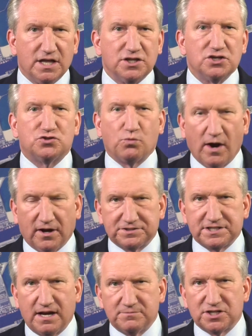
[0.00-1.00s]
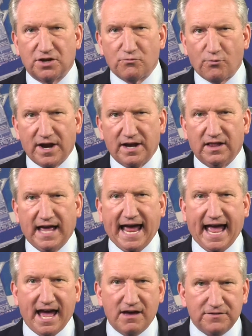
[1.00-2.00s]
The dwell times on rail
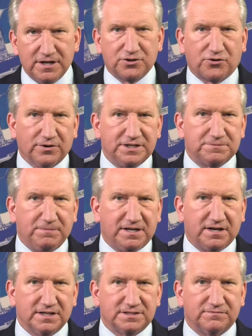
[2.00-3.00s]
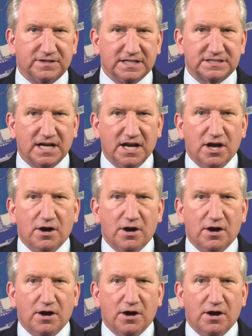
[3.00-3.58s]
have increased because of this,